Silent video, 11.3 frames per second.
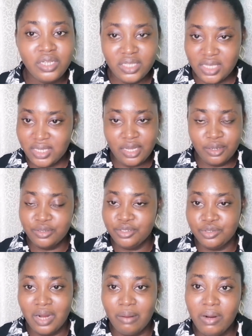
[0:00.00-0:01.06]
not tell
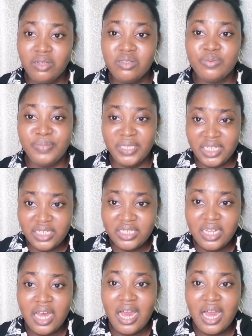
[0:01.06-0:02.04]
you about being